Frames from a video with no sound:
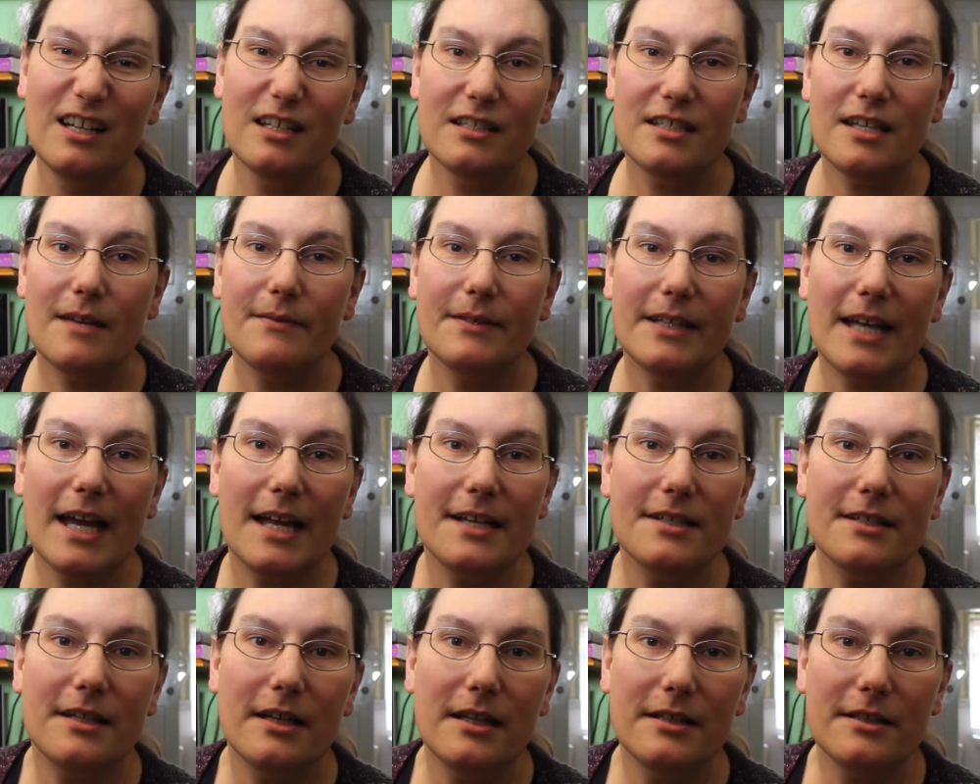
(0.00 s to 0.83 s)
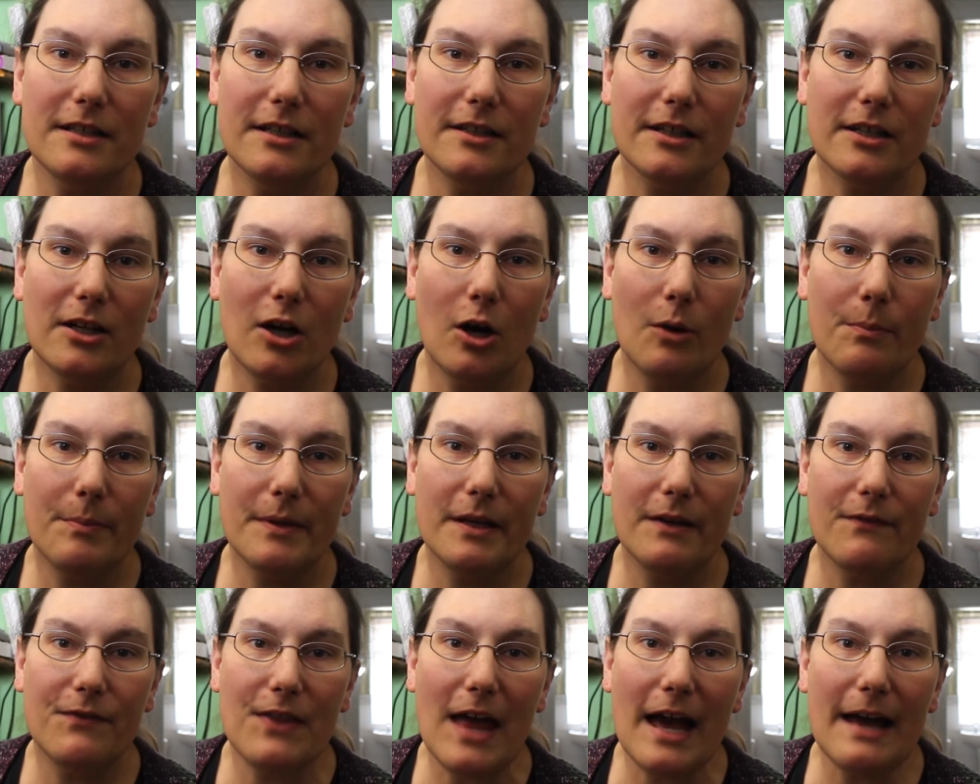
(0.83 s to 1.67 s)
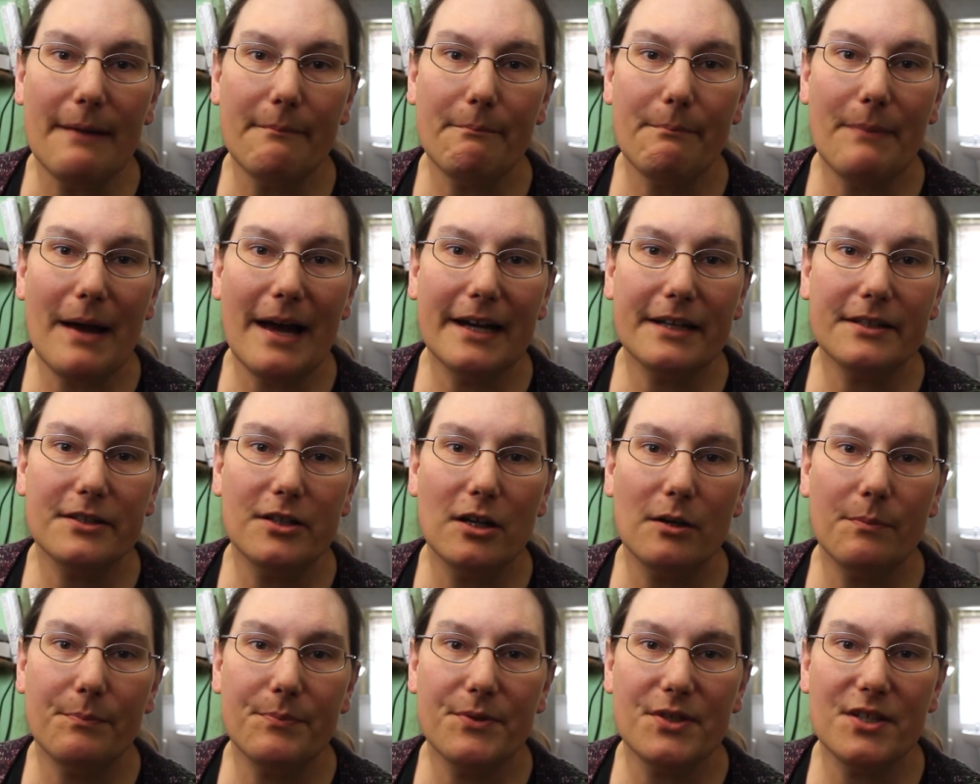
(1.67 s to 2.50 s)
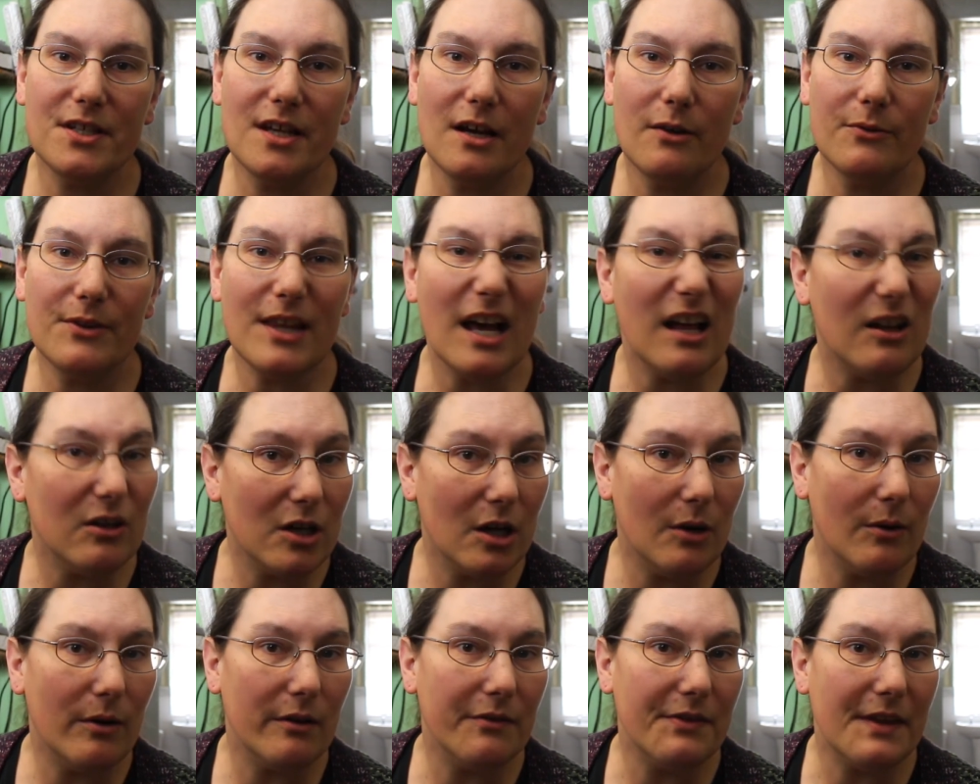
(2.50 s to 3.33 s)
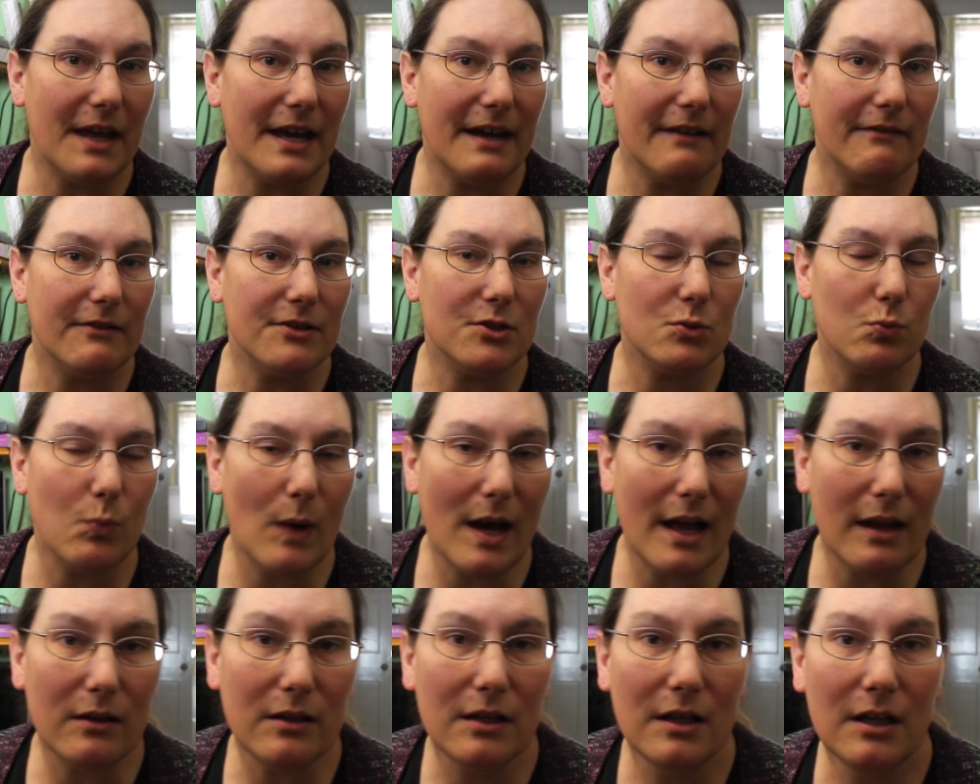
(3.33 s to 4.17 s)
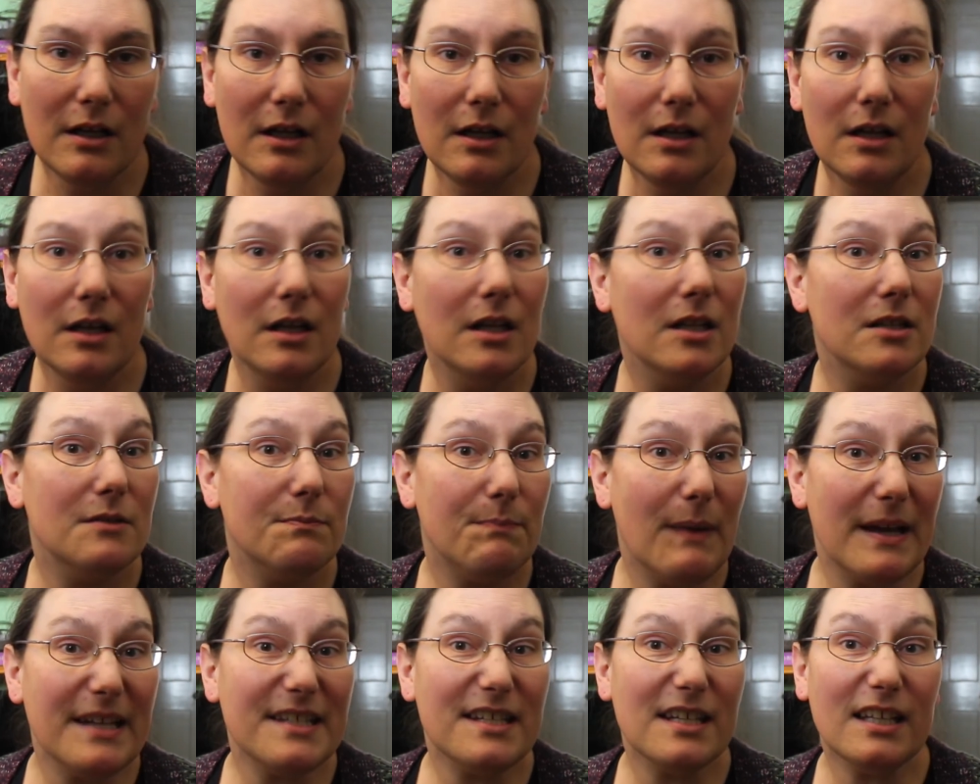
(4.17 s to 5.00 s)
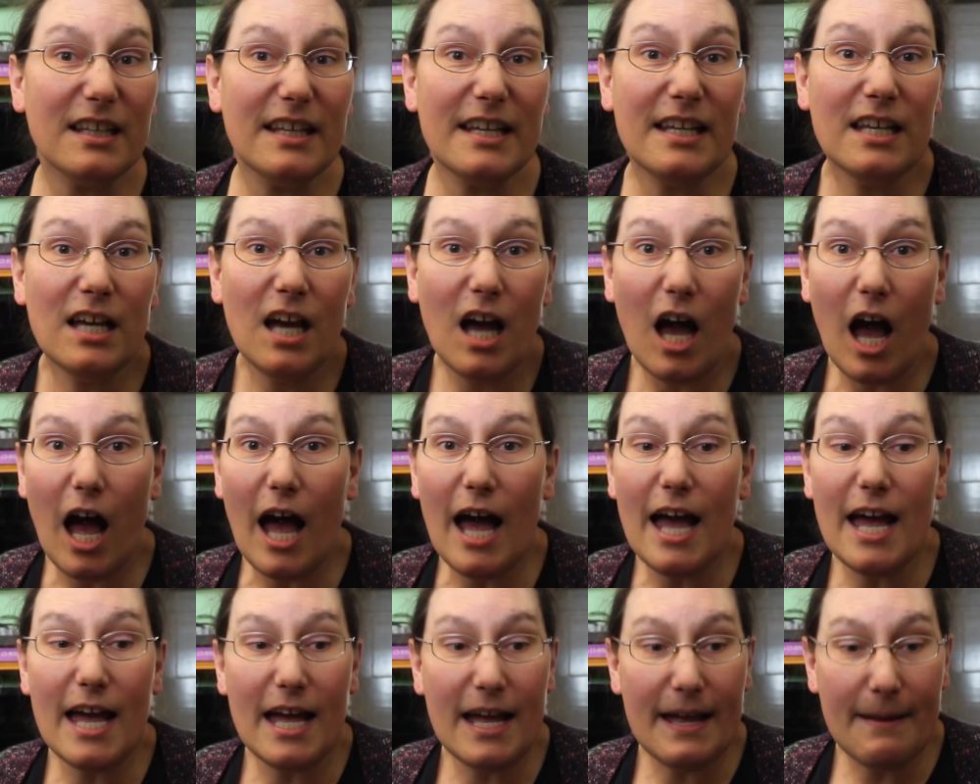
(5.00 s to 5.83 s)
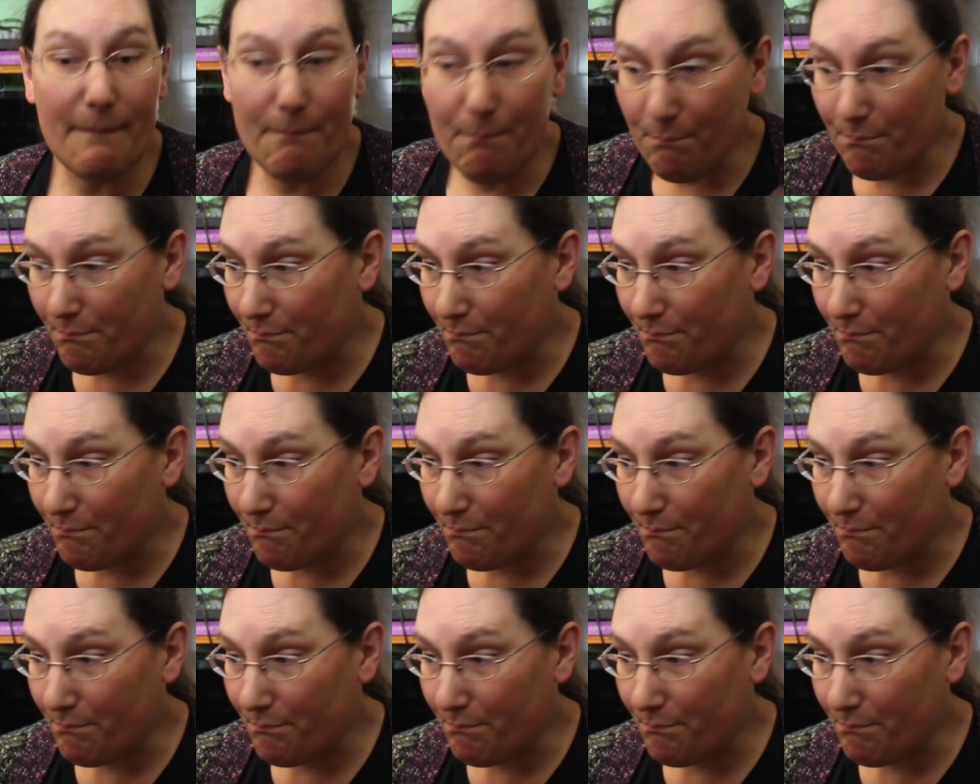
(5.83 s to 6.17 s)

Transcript: Trying to get another copy of that backed up, so that'll go on there as well. It's basically a